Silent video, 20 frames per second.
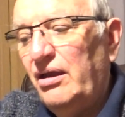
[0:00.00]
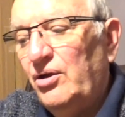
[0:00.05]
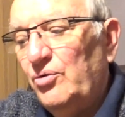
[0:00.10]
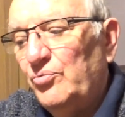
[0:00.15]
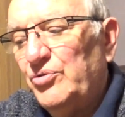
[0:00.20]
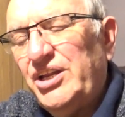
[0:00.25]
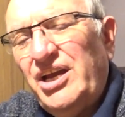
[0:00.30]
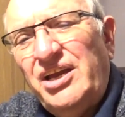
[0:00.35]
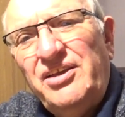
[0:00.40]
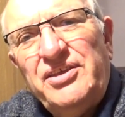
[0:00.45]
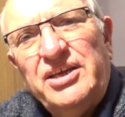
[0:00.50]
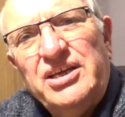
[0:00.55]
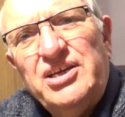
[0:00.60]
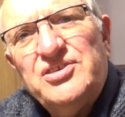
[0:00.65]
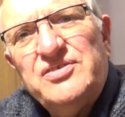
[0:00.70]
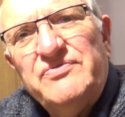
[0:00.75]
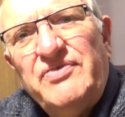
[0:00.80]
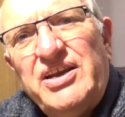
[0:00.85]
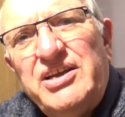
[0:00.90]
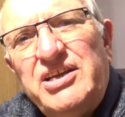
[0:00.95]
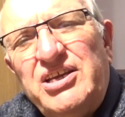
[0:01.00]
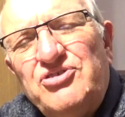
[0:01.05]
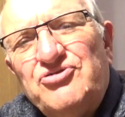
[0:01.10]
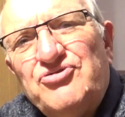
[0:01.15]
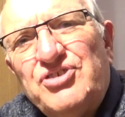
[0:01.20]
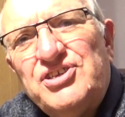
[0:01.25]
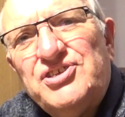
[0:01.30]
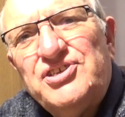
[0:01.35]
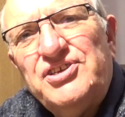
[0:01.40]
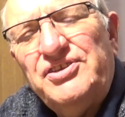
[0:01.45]
what I think is a very
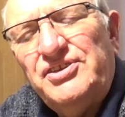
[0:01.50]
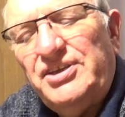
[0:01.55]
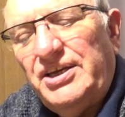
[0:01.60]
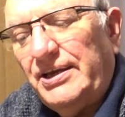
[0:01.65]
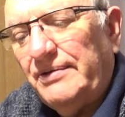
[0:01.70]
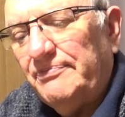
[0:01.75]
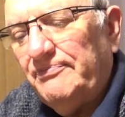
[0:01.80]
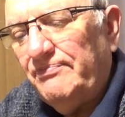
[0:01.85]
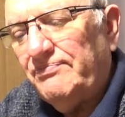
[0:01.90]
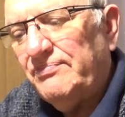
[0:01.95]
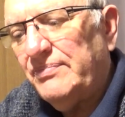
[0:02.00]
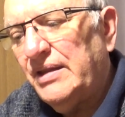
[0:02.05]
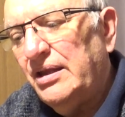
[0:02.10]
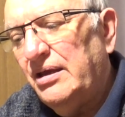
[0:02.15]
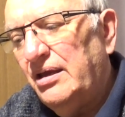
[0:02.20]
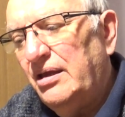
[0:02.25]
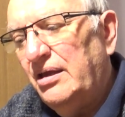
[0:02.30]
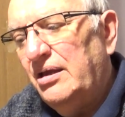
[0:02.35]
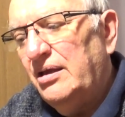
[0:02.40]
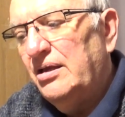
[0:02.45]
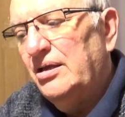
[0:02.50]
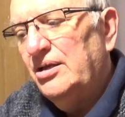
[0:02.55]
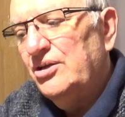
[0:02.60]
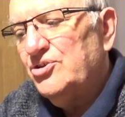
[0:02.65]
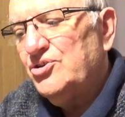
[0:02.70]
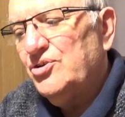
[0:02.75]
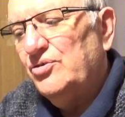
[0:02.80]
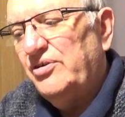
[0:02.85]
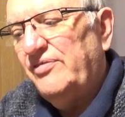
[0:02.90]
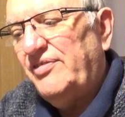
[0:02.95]
interesting thing.
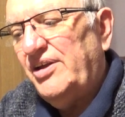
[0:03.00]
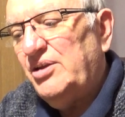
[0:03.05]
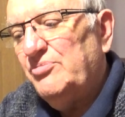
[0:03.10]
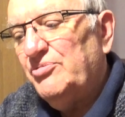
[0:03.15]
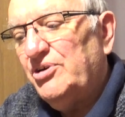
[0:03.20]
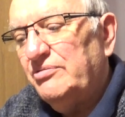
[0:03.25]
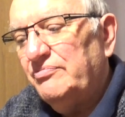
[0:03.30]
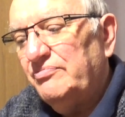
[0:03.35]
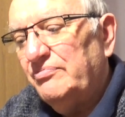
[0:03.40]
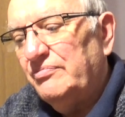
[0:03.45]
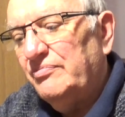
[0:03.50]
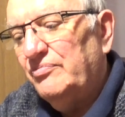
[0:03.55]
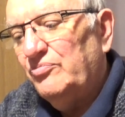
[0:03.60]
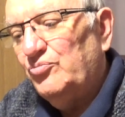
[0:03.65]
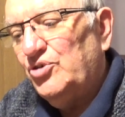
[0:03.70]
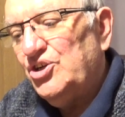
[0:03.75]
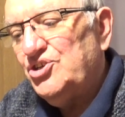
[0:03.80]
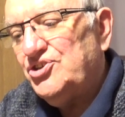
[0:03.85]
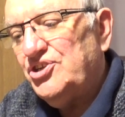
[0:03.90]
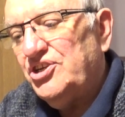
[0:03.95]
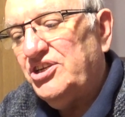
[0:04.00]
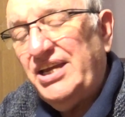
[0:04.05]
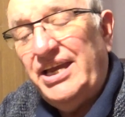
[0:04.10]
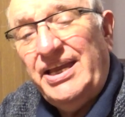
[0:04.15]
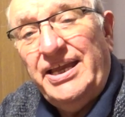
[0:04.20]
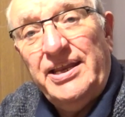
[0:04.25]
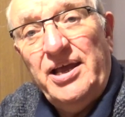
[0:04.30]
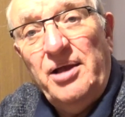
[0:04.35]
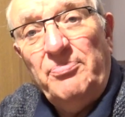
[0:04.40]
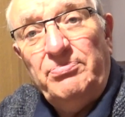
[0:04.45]
So if anyone wants to
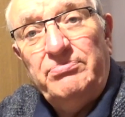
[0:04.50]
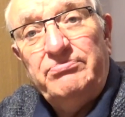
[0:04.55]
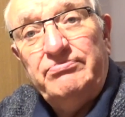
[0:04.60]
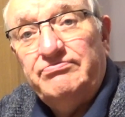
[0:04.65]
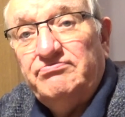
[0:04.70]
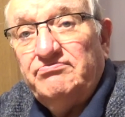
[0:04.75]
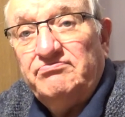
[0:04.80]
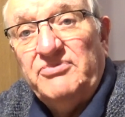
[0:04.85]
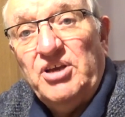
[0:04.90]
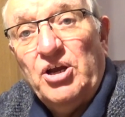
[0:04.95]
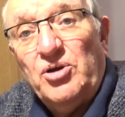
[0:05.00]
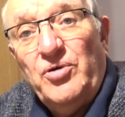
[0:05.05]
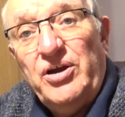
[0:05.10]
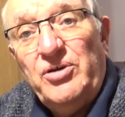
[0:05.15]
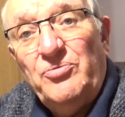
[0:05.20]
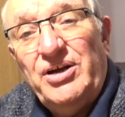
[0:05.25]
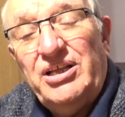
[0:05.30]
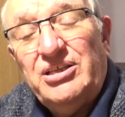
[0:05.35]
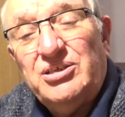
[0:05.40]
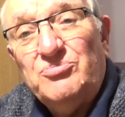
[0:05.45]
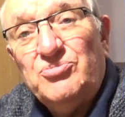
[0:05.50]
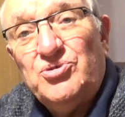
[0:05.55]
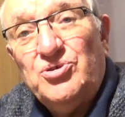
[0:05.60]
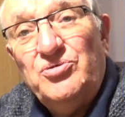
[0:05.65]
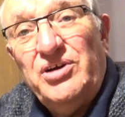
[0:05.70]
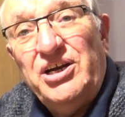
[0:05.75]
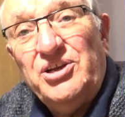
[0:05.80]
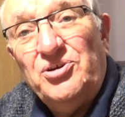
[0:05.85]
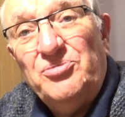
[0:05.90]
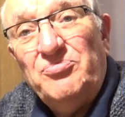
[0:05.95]
take it up, they're quite welcome
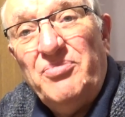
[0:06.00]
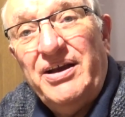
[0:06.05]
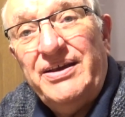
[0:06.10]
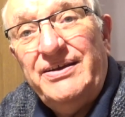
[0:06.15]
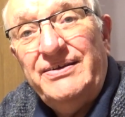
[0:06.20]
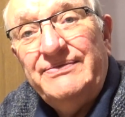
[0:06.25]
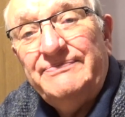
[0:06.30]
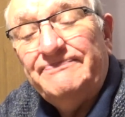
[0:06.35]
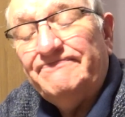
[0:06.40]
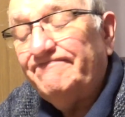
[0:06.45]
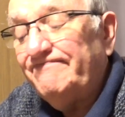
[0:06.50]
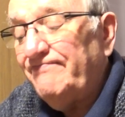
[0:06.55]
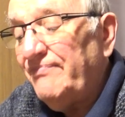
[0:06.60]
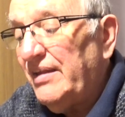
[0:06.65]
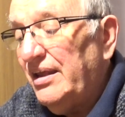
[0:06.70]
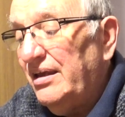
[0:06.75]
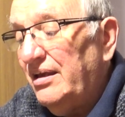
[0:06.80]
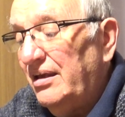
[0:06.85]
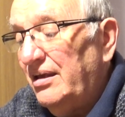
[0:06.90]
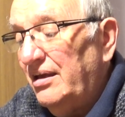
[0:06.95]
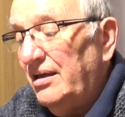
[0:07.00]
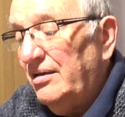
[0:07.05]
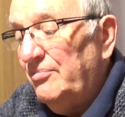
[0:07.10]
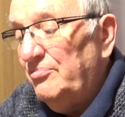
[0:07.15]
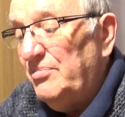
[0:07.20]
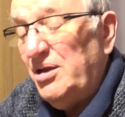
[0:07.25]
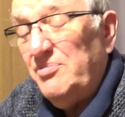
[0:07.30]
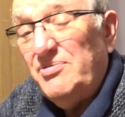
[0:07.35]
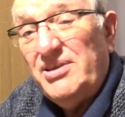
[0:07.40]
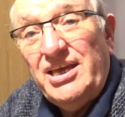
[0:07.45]
to, I don't mind
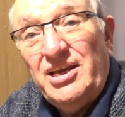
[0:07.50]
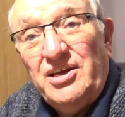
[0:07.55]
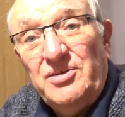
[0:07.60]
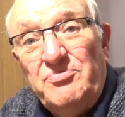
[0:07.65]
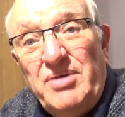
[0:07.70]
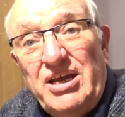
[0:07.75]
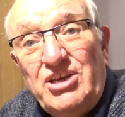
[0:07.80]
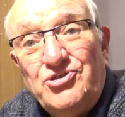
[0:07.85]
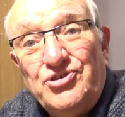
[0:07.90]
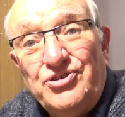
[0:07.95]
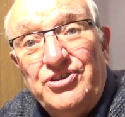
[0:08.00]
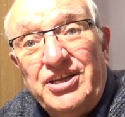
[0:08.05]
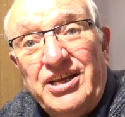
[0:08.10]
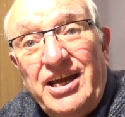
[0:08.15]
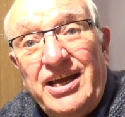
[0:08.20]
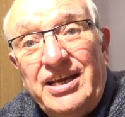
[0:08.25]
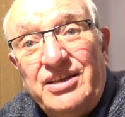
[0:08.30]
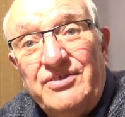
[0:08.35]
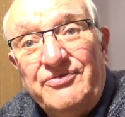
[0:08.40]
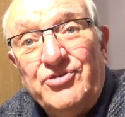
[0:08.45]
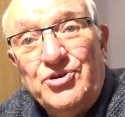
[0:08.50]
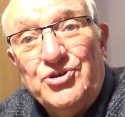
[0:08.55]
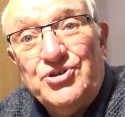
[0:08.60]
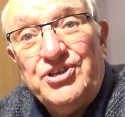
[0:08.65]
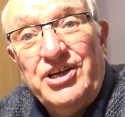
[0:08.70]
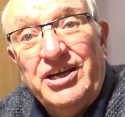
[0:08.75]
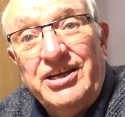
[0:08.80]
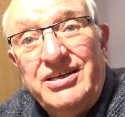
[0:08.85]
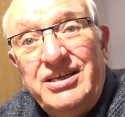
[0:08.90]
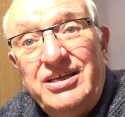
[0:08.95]
maybe they could mention that I had the
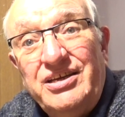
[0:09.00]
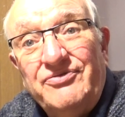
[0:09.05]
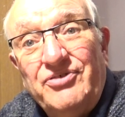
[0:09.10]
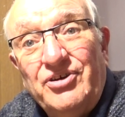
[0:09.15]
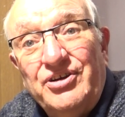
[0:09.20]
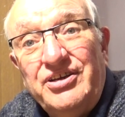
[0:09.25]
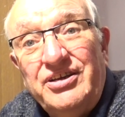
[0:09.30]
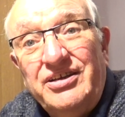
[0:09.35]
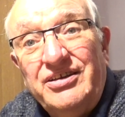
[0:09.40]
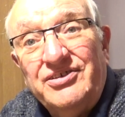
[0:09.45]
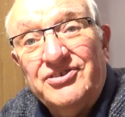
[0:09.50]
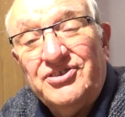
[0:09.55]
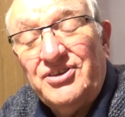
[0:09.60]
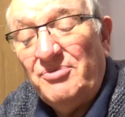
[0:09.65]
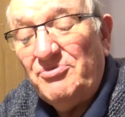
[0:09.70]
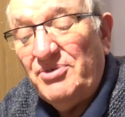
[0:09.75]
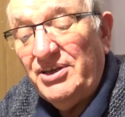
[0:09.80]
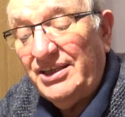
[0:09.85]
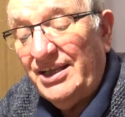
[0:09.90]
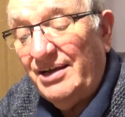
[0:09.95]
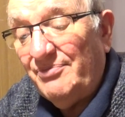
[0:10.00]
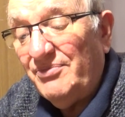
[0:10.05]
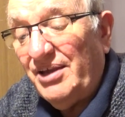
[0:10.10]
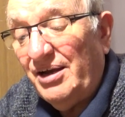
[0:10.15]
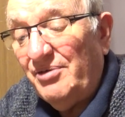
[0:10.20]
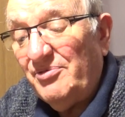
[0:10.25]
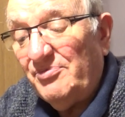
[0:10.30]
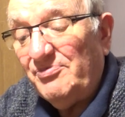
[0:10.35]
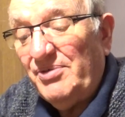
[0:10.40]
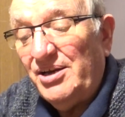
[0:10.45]
first idea for it or something. That
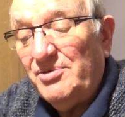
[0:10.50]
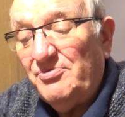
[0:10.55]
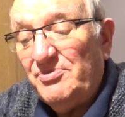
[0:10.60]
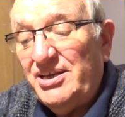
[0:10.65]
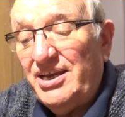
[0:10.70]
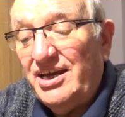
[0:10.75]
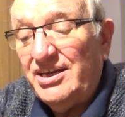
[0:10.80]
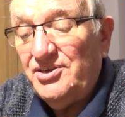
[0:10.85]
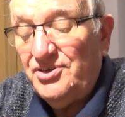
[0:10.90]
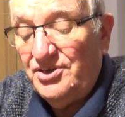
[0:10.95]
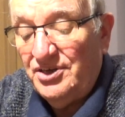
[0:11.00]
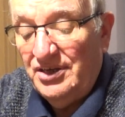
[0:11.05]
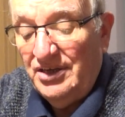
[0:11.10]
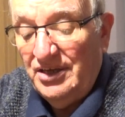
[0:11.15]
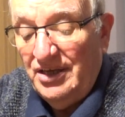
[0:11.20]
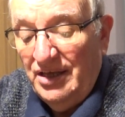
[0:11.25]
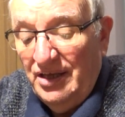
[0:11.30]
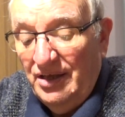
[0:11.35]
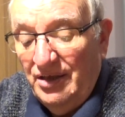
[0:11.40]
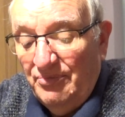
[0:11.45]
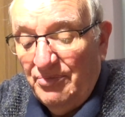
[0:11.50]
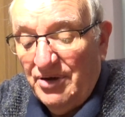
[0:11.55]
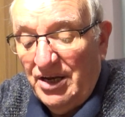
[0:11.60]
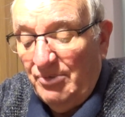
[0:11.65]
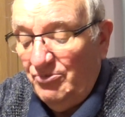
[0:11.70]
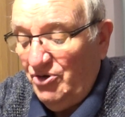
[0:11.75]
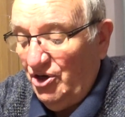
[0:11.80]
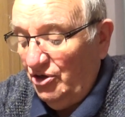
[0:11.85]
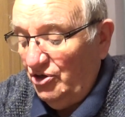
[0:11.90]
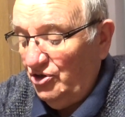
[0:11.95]
that would, might be nice, but
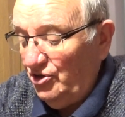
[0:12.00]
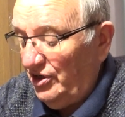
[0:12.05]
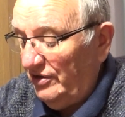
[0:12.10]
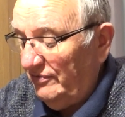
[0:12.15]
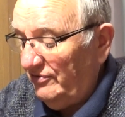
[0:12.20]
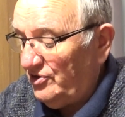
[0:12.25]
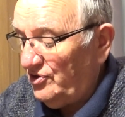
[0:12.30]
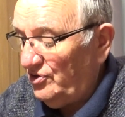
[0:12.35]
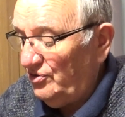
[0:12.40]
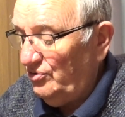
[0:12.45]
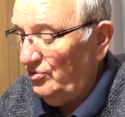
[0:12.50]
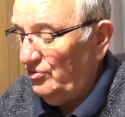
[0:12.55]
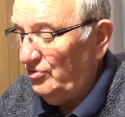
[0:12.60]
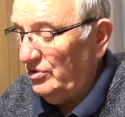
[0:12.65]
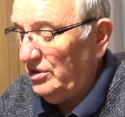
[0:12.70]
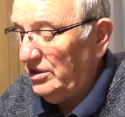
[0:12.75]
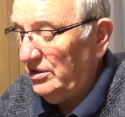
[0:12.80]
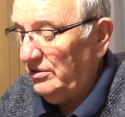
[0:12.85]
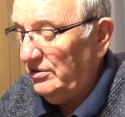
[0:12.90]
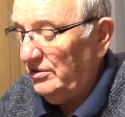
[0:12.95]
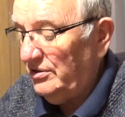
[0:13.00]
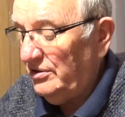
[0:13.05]
I'm not looking to uh,